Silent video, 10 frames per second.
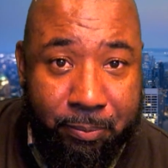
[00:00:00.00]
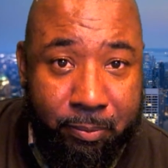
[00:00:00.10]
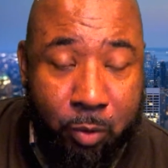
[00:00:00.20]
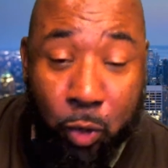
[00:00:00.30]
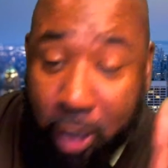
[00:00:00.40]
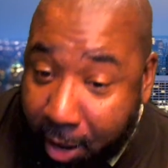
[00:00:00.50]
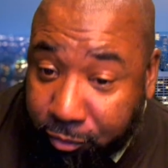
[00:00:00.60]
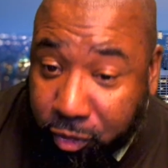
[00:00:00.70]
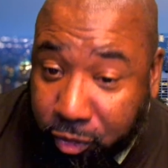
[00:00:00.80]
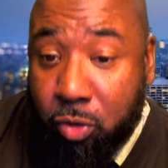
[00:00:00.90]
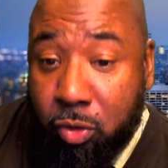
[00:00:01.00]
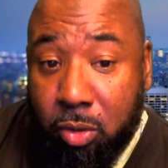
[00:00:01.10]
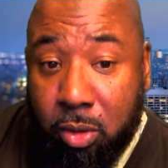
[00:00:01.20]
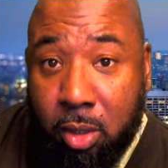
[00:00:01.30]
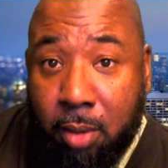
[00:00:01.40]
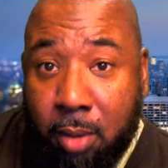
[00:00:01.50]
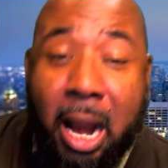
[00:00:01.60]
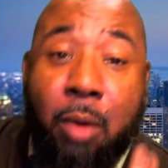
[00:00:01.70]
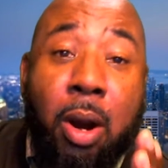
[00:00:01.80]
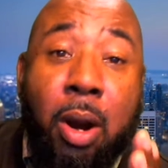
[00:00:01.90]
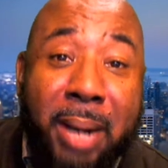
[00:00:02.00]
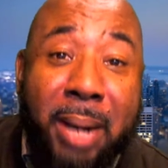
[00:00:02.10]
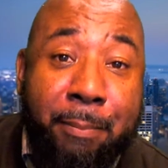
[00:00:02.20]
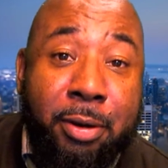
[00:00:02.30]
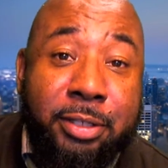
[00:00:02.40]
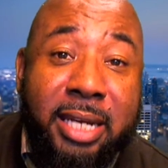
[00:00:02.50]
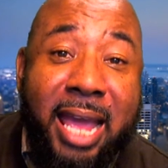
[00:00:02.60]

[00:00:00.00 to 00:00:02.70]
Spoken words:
Would love to, but I want a black person